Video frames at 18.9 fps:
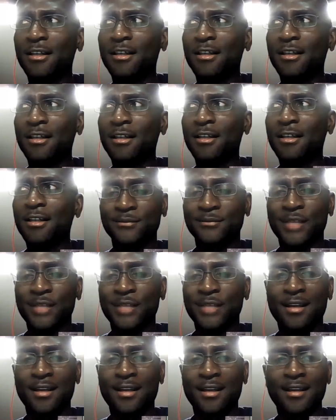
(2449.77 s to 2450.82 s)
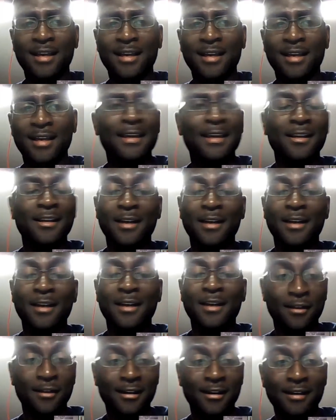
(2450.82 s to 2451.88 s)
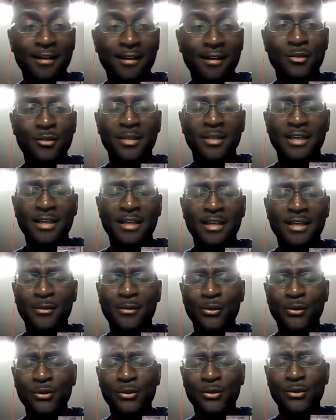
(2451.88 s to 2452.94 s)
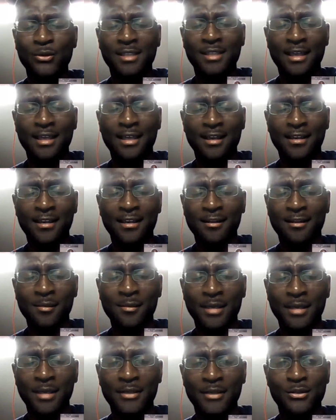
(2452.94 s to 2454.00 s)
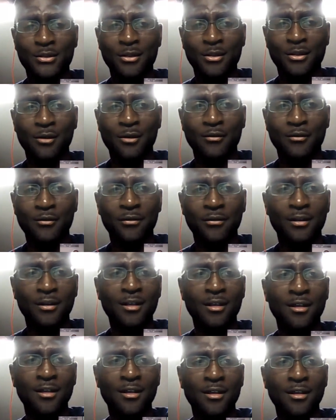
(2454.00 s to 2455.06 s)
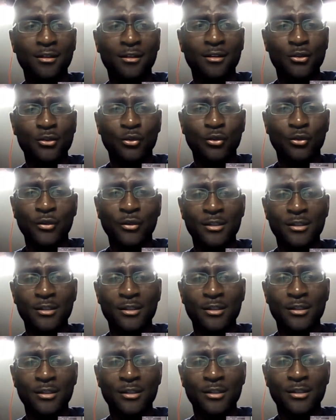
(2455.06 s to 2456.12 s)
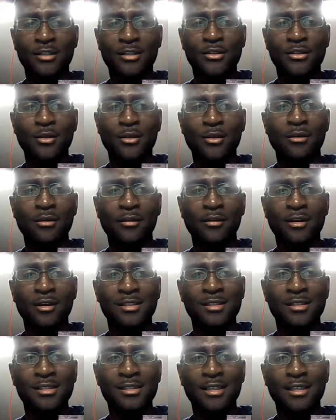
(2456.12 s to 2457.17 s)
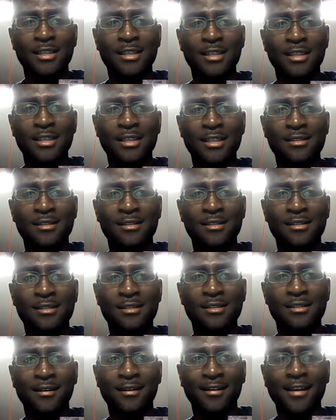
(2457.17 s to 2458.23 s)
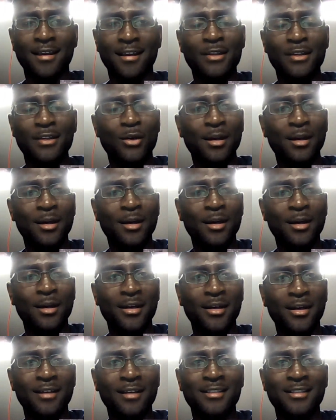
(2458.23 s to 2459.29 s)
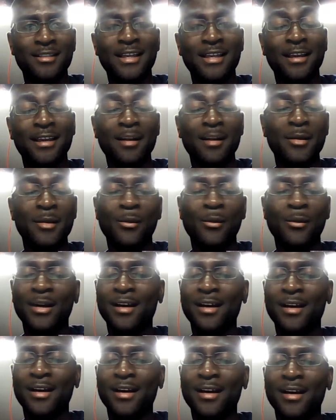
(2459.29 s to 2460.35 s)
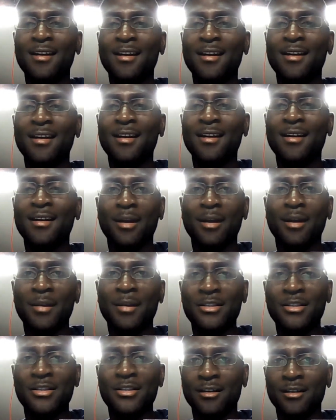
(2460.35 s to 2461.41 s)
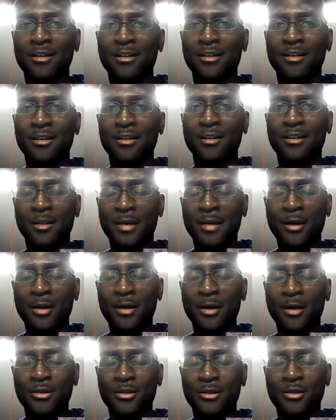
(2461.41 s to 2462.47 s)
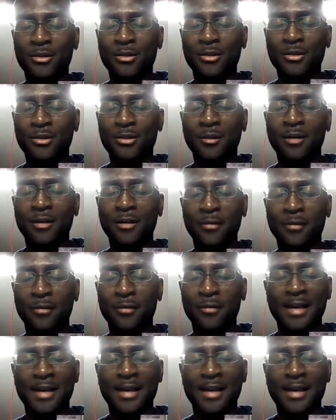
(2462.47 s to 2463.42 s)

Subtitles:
It's and again, like our characters being animals, the mix of the stories within this universe. It's quite a big undertaking. I mean, when I mentioned the question about Marvel and how